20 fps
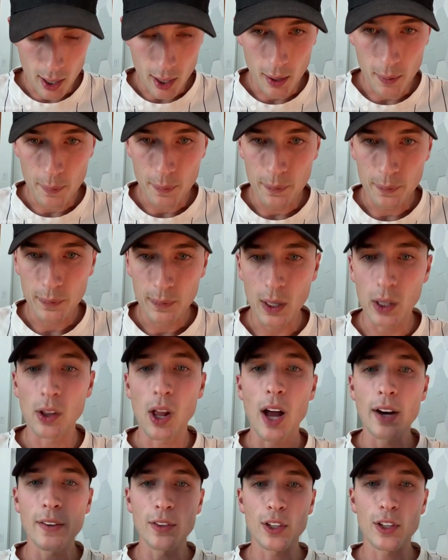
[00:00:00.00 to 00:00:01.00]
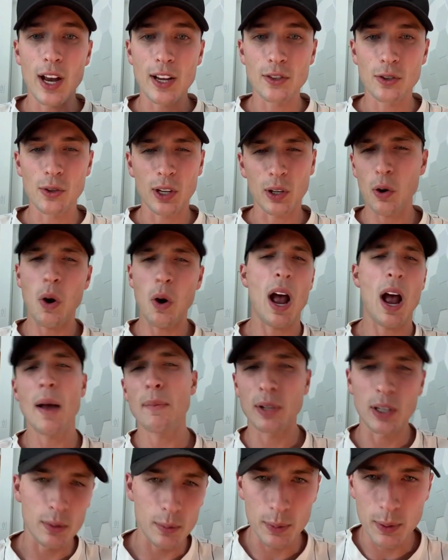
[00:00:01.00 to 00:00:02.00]
a lot of you guys are like, oh,
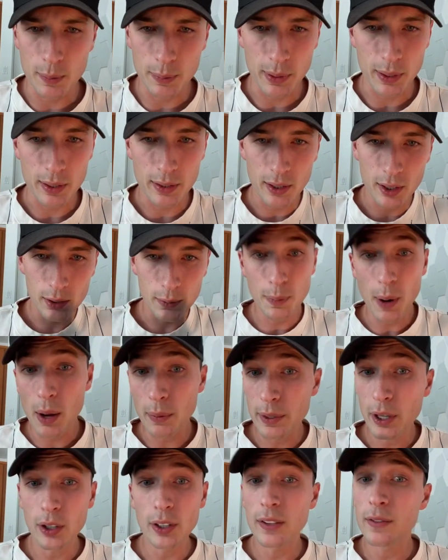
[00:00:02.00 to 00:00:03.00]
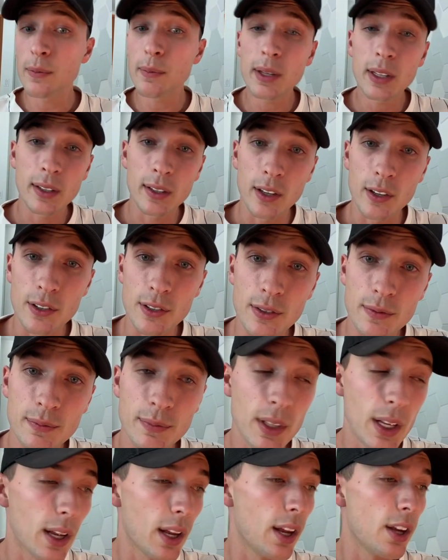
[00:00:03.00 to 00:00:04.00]
I'm going to be a billionaire. You probably aren't even
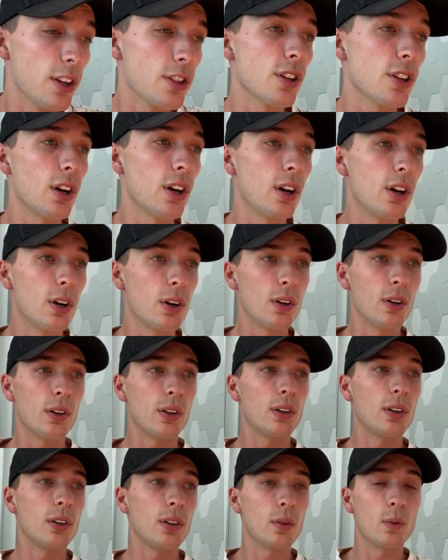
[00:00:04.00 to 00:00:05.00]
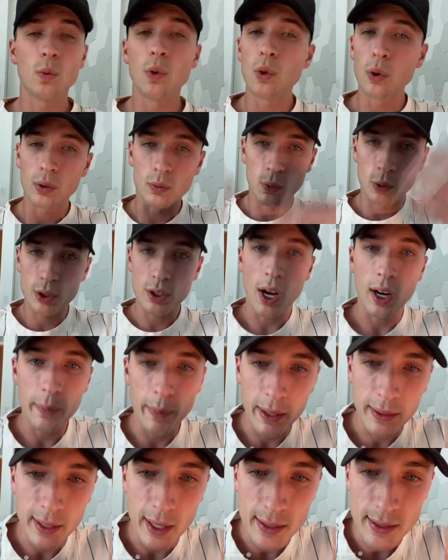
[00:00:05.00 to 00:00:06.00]
millionaires. So we'll
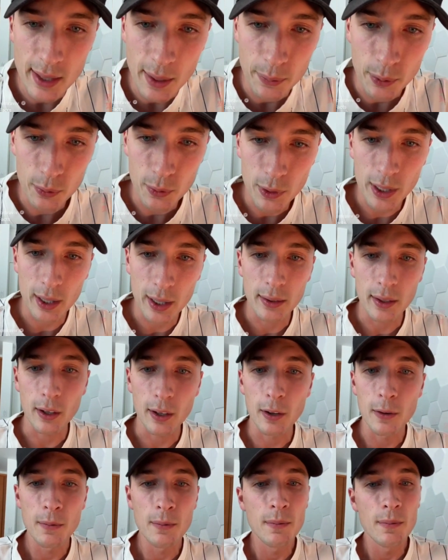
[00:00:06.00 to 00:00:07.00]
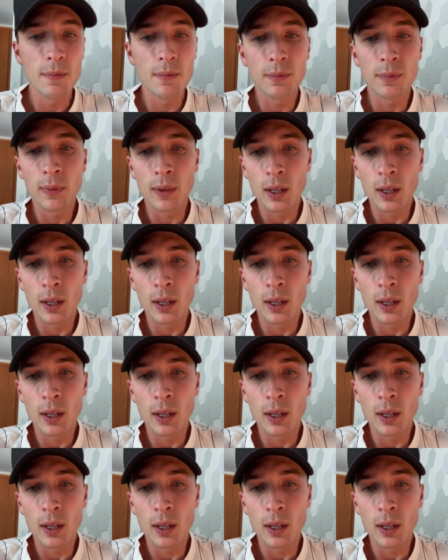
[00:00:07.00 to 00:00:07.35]
talk about that step when we get there.